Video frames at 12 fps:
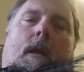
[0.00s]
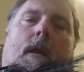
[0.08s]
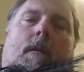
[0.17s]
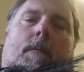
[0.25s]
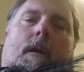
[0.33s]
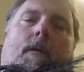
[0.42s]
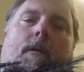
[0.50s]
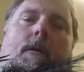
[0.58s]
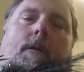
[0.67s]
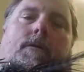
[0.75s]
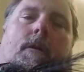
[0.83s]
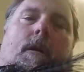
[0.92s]
I'm now
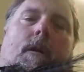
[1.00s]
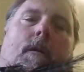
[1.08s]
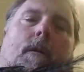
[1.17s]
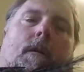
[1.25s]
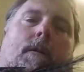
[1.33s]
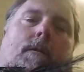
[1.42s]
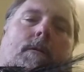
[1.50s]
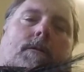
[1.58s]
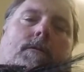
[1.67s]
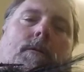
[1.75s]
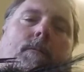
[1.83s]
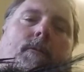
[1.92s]
going to try to
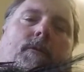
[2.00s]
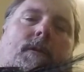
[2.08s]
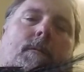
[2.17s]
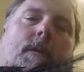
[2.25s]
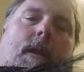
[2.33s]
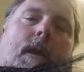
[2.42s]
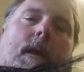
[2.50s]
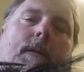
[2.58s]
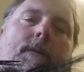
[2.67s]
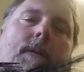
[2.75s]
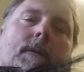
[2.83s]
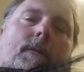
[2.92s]
trim some of the
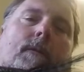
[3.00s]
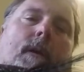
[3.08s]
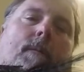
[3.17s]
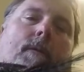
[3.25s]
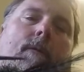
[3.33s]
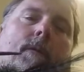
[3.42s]
excess fibers